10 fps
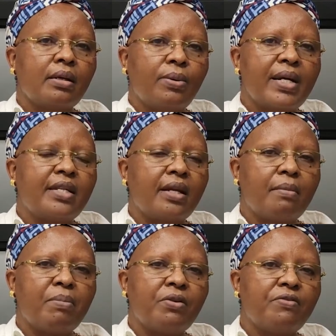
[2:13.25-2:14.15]
quite a
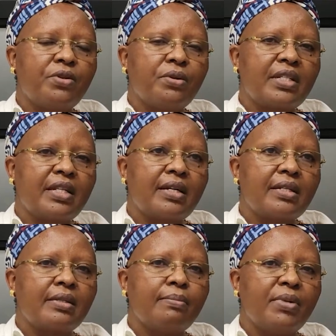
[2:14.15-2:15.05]
number of
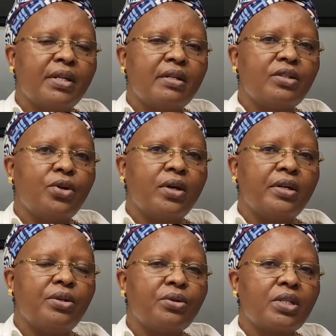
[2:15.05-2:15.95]
doctors, being
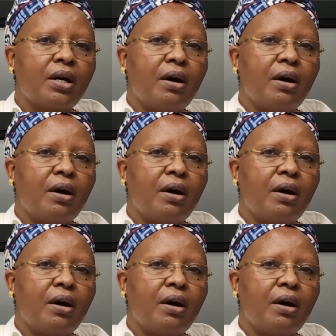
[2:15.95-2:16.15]
Dr.